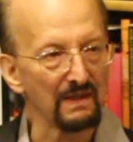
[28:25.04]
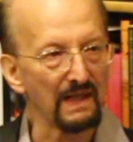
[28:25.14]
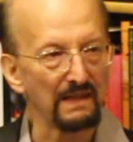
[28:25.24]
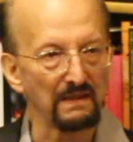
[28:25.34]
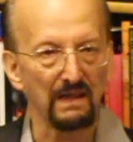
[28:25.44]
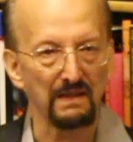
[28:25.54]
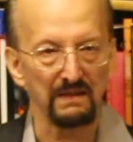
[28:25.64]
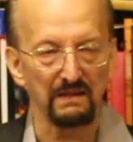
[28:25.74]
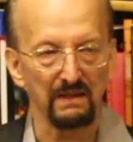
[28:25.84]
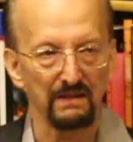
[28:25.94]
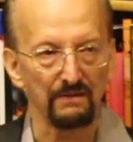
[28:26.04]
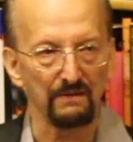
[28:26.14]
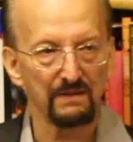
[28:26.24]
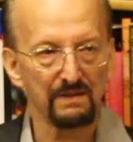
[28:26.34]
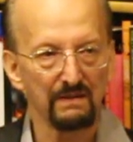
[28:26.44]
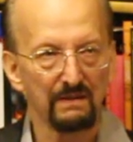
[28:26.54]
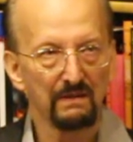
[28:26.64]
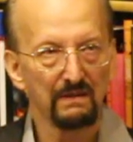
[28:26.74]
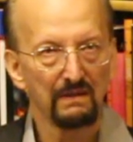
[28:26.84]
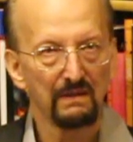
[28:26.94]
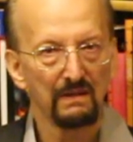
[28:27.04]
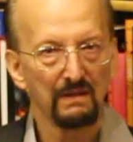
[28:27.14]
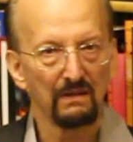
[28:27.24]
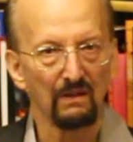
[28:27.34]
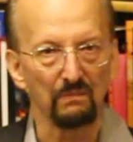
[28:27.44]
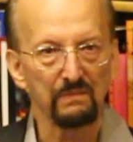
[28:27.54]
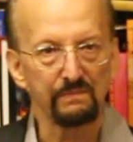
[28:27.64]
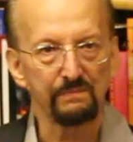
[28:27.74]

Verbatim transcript: late 1900s. Oh,